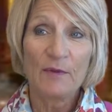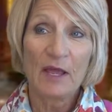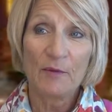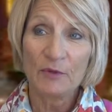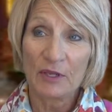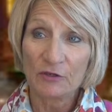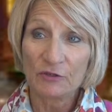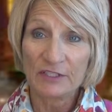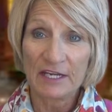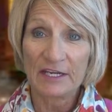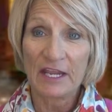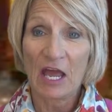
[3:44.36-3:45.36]
will help you
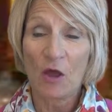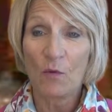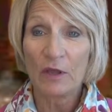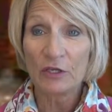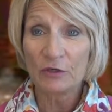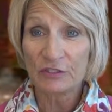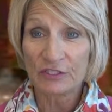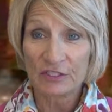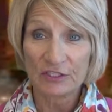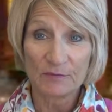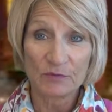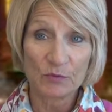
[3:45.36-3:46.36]
understand how well your
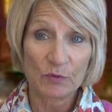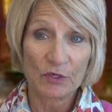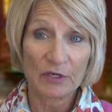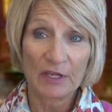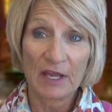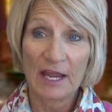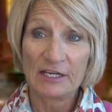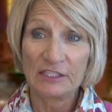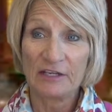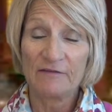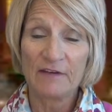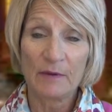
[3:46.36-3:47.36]
systems work,
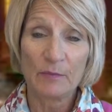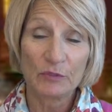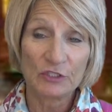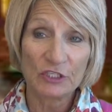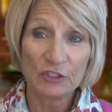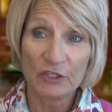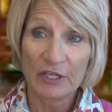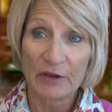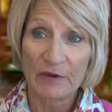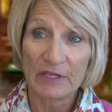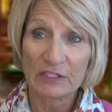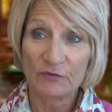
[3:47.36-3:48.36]
identify potential
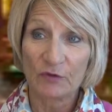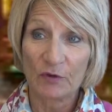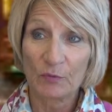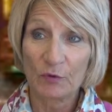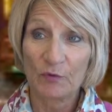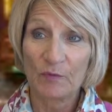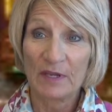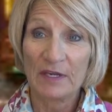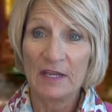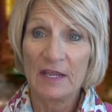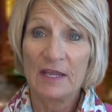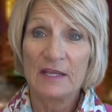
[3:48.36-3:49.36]
areas for
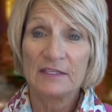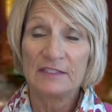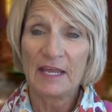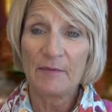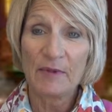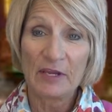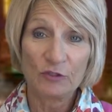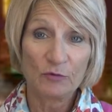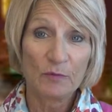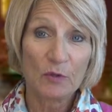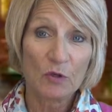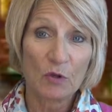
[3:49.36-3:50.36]
improvement, set
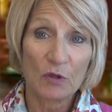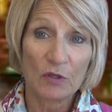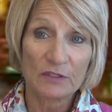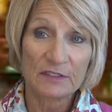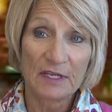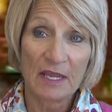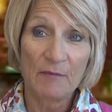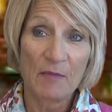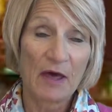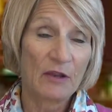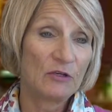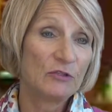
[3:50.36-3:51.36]
measurable goals, and
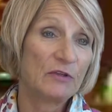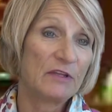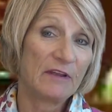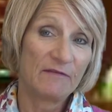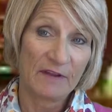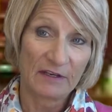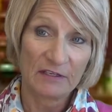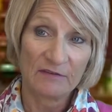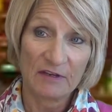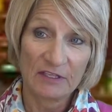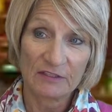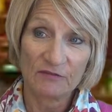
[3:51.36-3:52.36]
monitor the
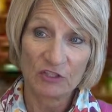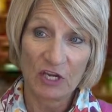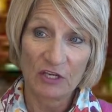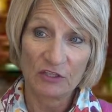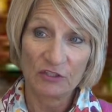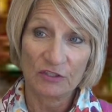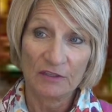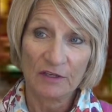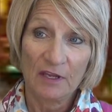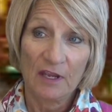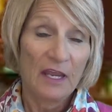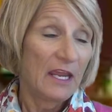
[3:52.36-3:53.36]
effectiveness of change.
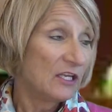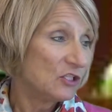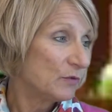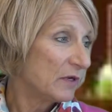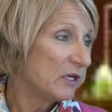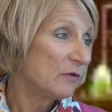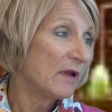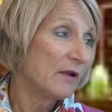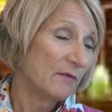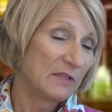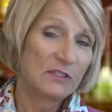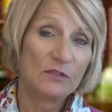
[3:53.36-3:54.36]
And to
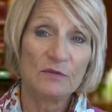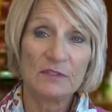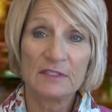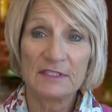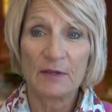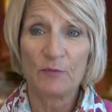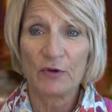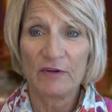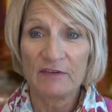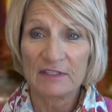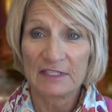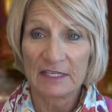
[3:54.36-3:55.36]
reiterate what Susan said
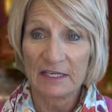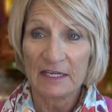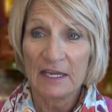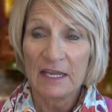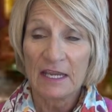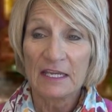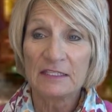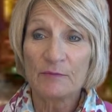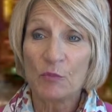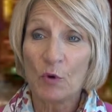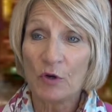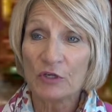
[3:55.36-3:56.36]
previously, it's
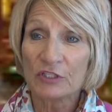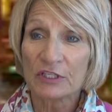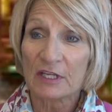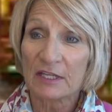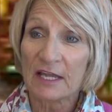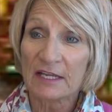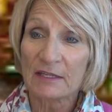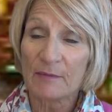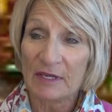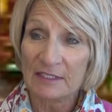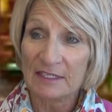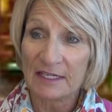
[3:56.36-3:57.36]
important to collect the
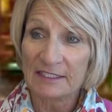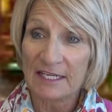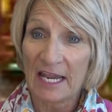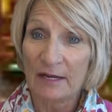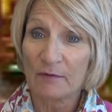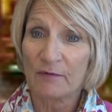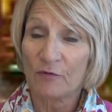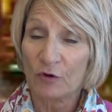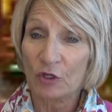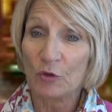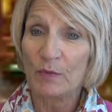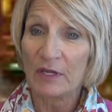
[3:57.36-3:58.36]
baseline data before
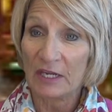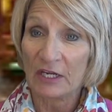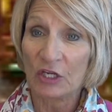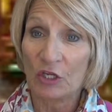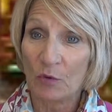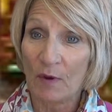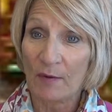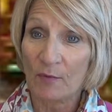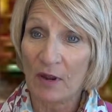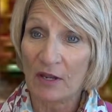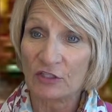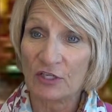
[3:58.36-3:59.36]
you begin a QI
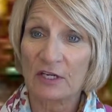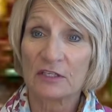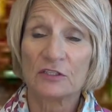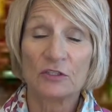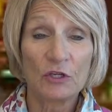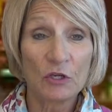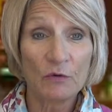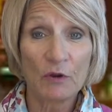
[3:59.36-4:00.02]
project, so you